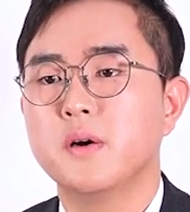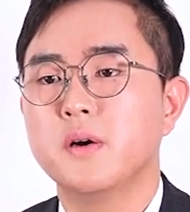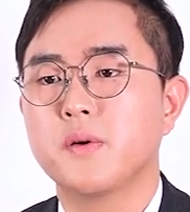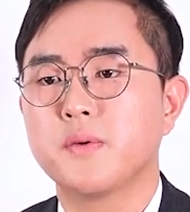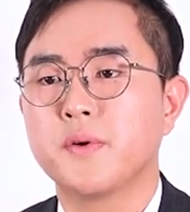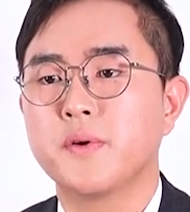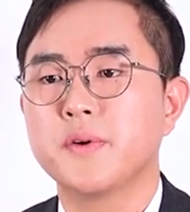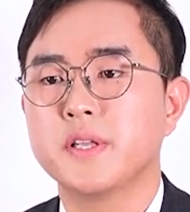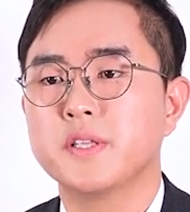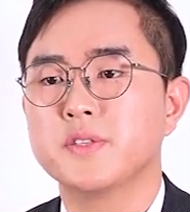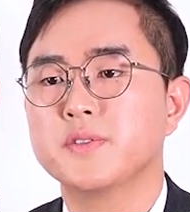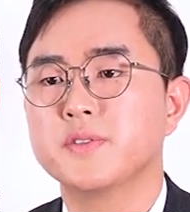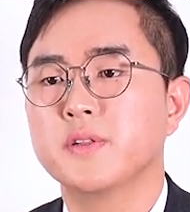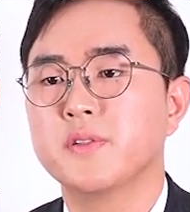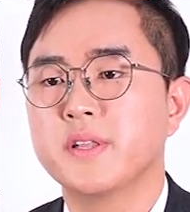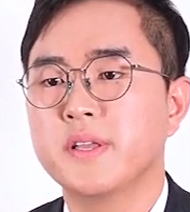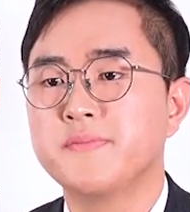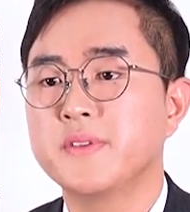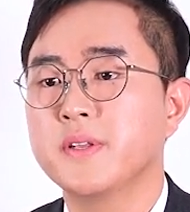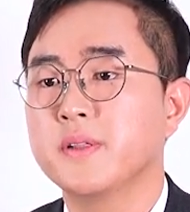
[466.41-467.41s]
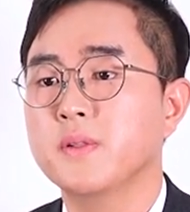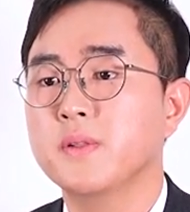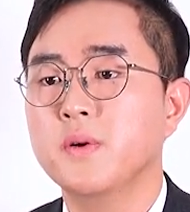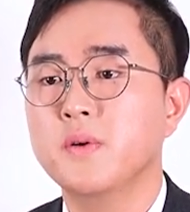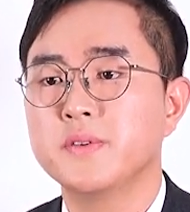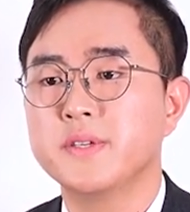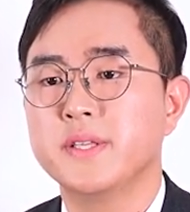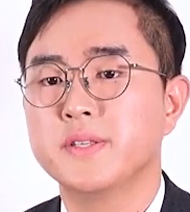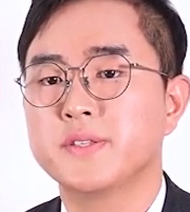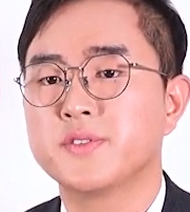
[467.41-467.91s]
according to the lifting
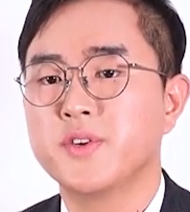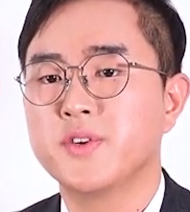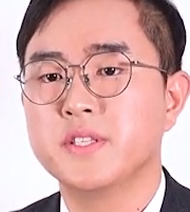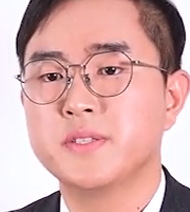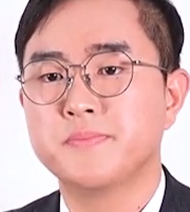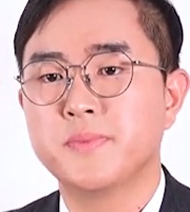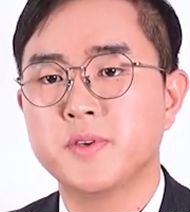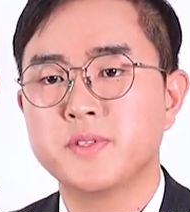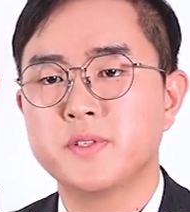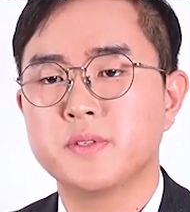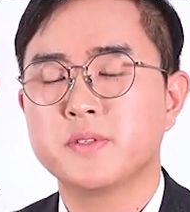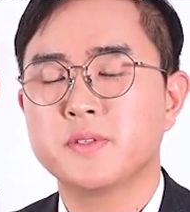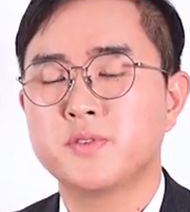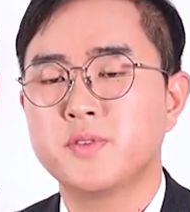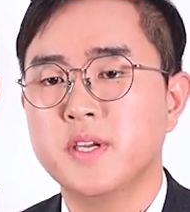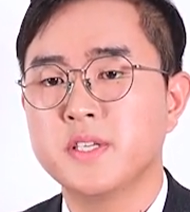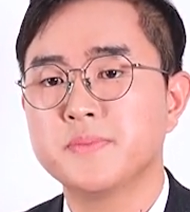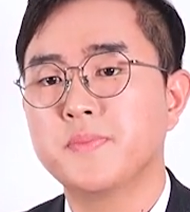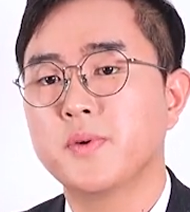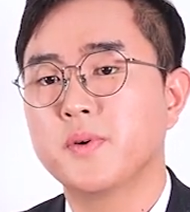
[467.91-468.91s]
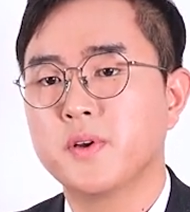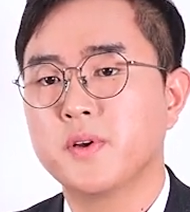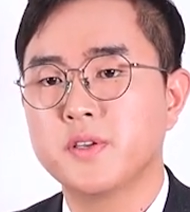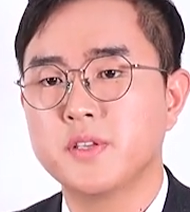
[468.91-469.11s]
load and transport